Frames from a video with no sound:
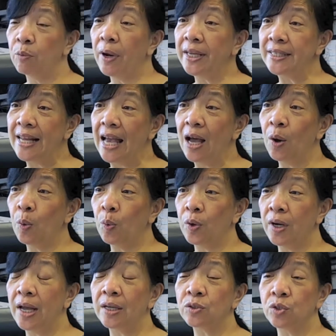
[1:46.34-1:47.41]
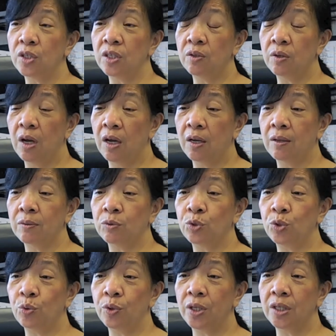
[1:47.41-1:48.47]
right now we're actually
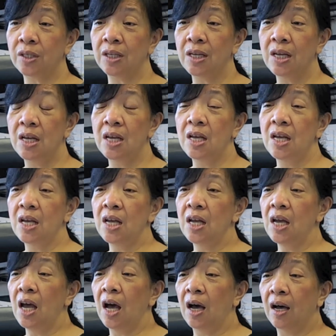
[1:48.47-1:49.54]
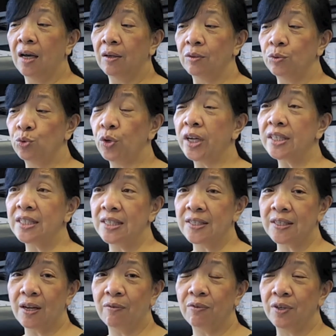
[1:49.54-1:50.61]
doing drug
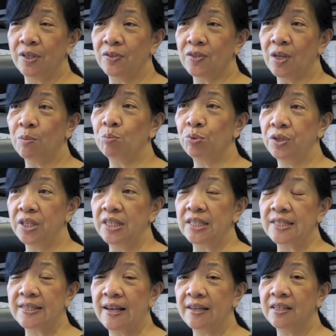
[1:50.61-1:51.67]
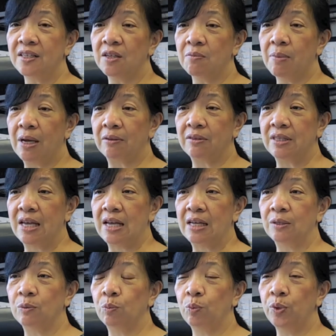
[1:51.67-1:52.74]
discovery, so I'm pretty excited about
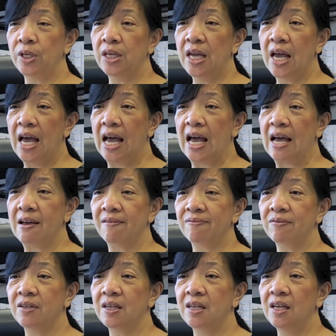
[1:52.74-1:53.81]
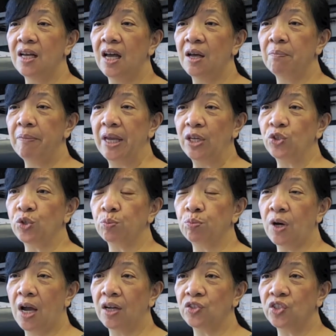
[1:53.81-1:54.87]
that. We have a major
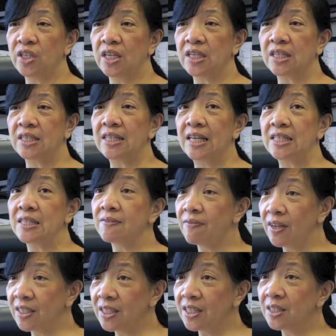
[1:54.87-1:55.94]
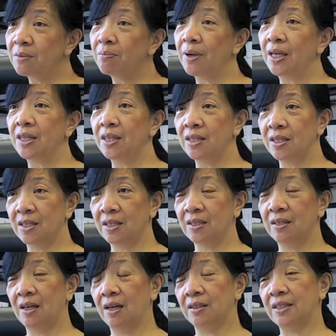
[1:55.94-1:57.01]
project that's funded by the
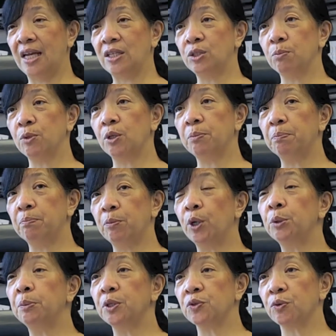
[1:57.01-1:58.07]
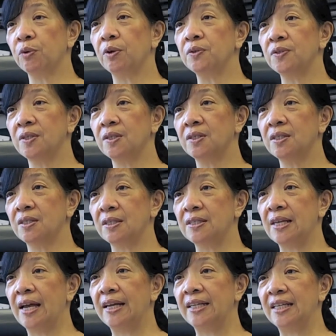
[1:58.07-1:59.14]
National Multiple Sclerosis
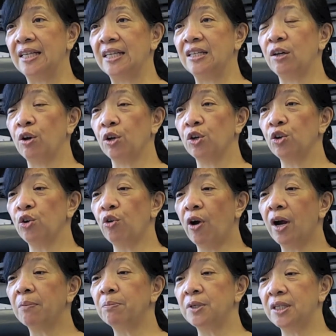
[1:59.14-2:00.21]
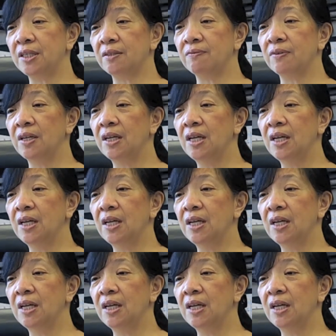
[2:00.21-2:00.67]
Society in our cooperative